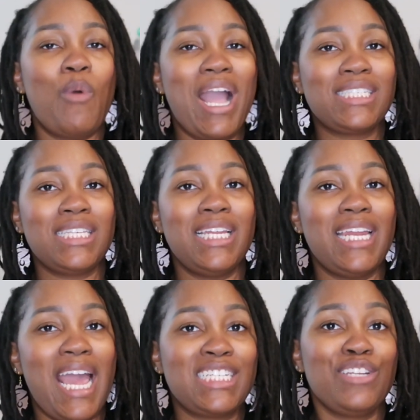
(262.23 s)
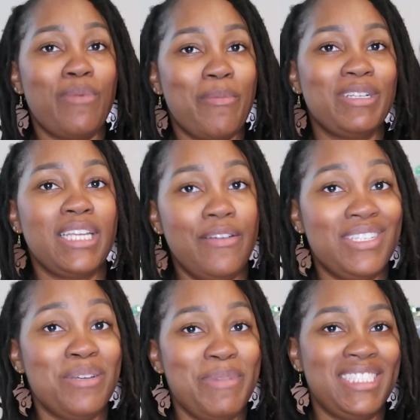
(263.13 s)
wax scent and actually remembered to give
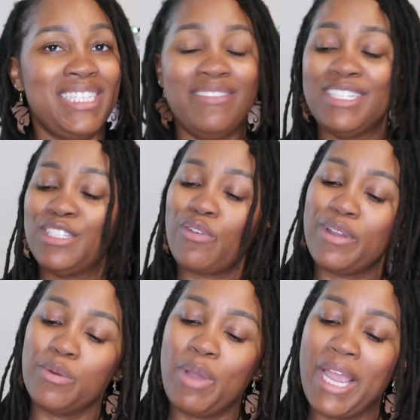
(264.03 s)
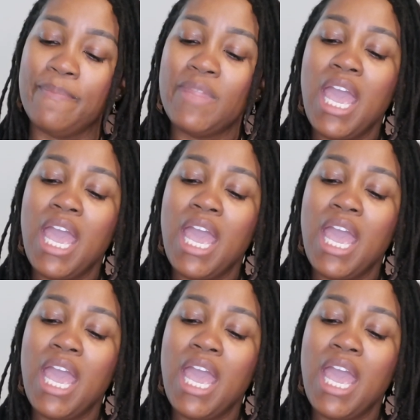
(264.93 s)
it to me instead of just throwing it away.